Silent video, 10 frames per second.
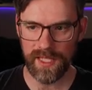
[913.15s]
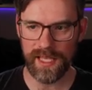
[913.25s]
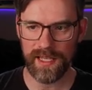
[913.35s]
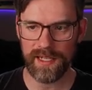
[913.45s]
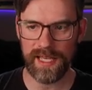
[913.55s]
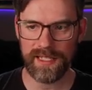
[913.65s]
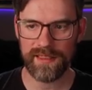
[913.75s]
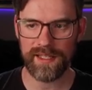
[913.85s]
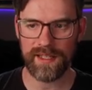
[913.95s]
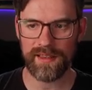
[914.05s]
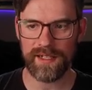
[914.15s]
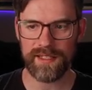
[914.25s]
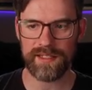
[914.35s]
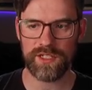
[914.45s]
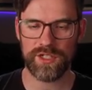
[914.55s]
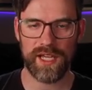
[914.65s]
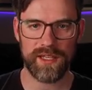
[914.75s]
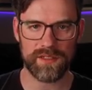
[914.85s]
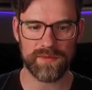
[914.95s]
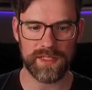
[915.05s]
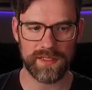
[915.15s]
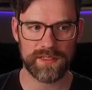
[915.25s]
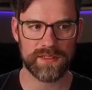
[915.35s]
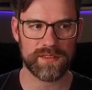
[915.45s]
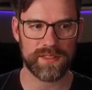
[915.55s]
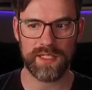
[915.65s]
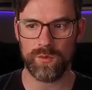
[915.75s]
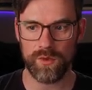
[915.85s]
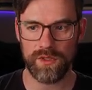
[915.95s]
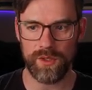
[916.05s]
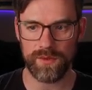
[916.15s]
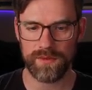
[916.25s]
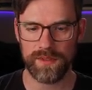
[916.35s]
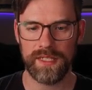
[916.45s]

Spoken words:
And anything that is a child of this, it will clone.